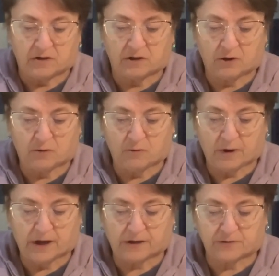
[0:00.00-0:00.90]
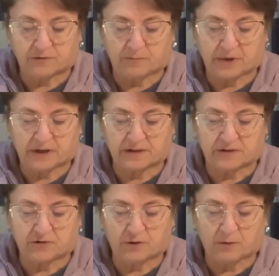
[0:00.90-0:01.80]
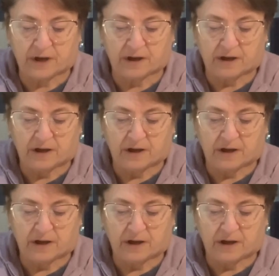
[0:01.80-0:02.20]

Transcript: No extra bits showing.